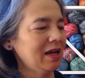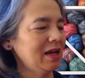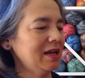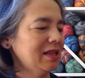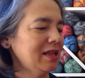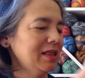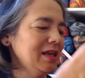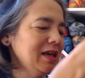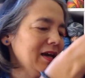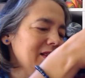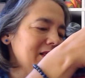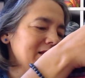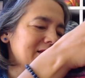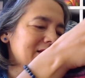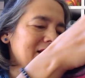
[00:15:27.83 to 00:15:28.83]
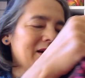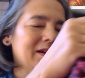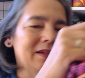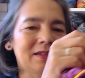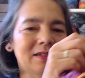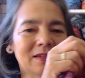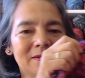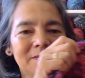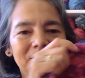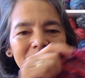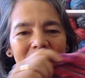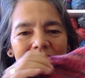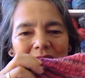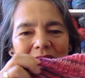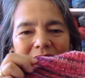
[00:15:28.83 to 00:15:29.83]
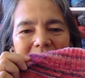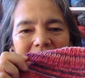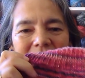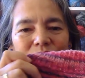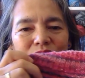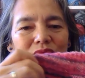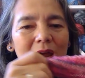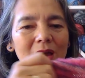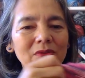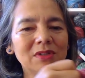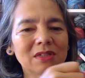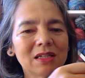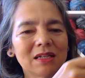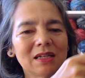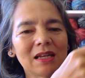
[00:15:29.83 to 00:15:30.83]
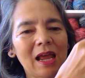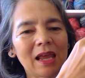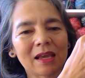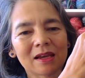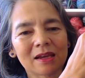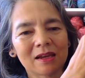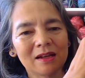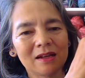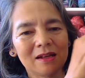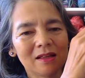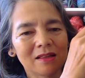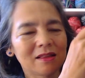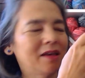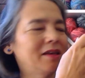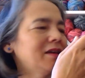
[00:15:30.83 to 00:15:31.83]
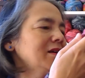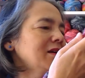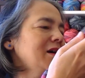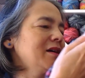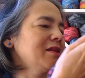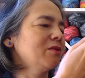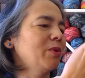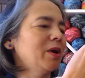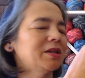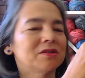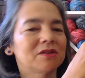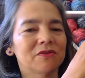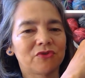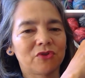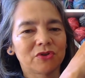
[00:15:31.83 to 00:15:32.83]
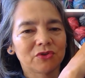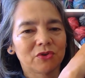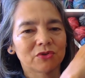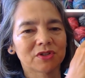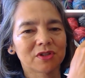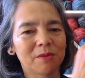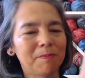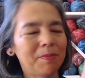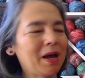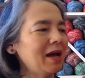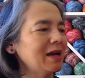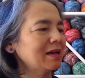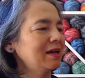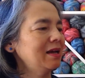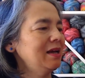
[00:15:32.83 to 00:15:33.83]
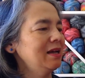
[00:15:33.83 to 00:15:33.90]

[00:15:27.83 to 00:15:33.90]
And then the other side is this rounded neck that you can either wear to the front or to the back.